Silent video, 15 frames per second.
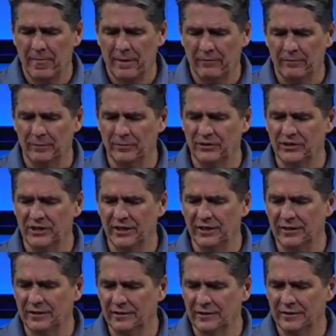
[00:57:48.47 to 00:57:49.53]
from
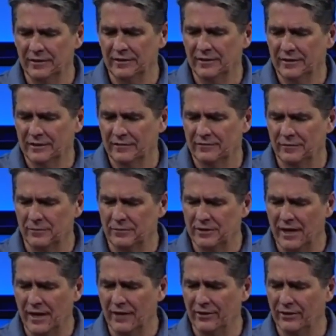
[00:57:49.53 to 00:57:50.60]
sin, from
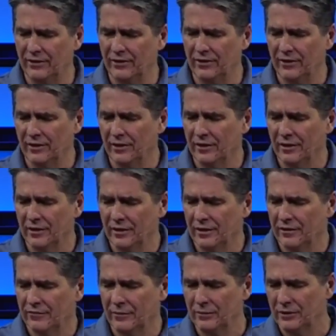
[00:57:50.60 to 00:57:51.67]
death,
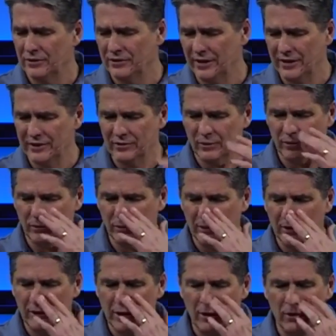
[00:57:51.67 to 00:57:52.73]
from disease. Lord, we
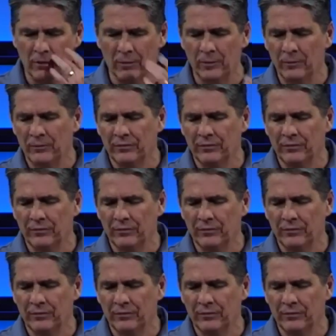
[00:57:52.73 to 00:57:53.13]
know